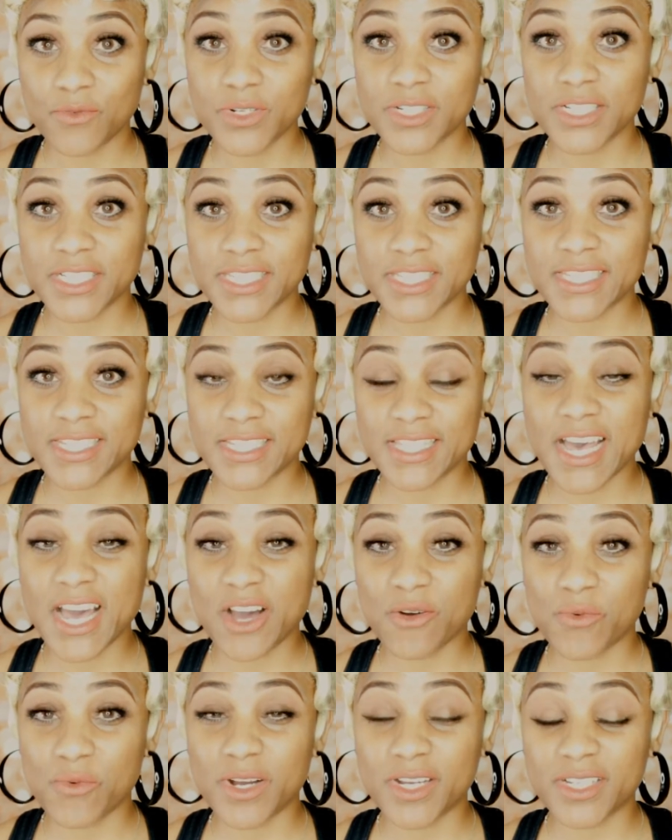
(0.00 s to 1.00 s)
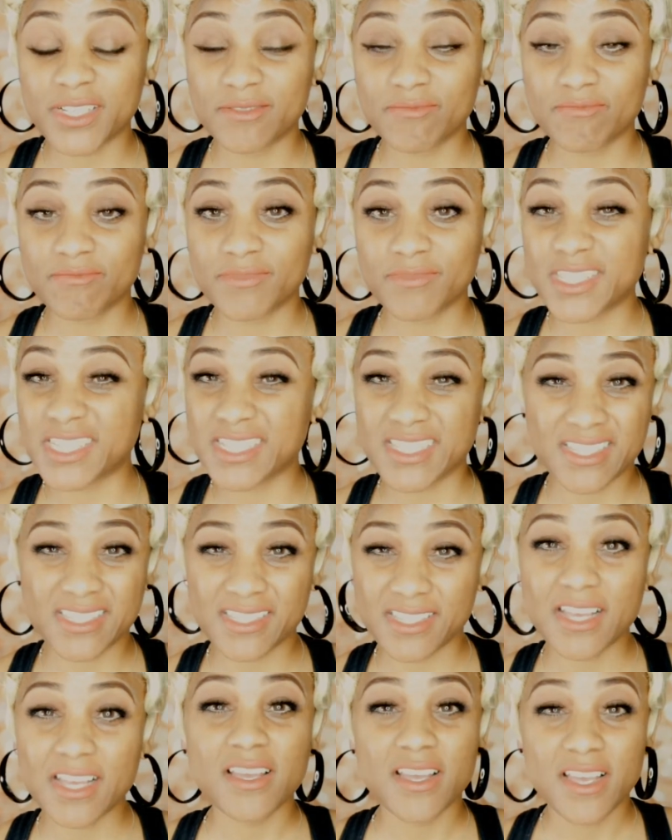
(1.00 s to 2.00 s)
want to see that one
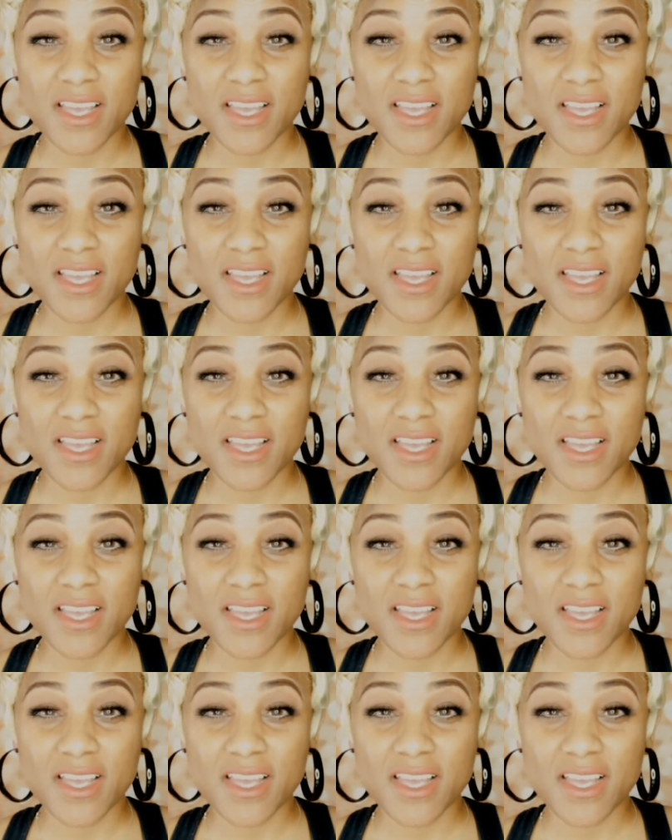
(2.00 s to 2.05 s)
because